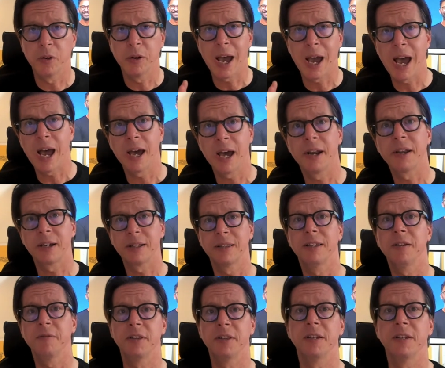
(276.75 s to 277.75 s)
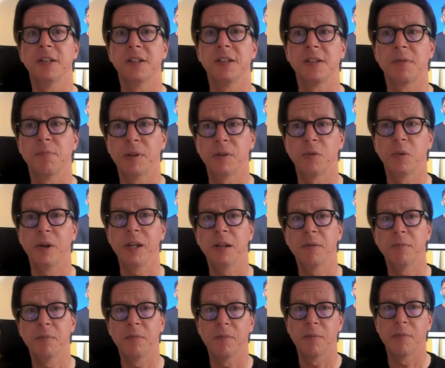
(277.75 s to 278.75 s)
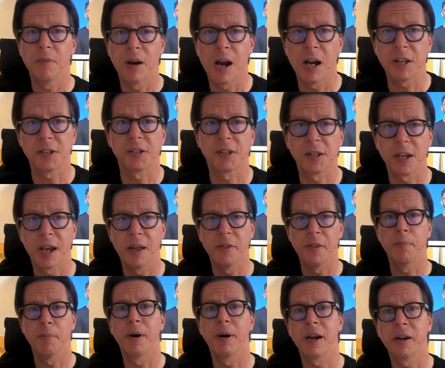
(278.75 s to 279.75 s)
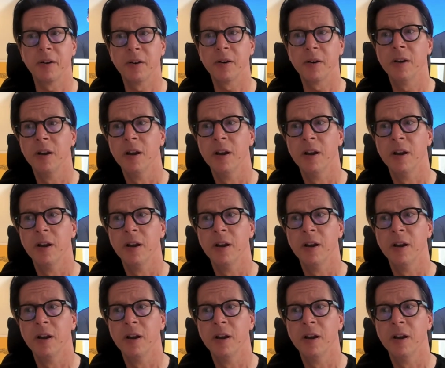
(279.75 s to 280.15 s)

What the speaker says: add activities between us and the buyer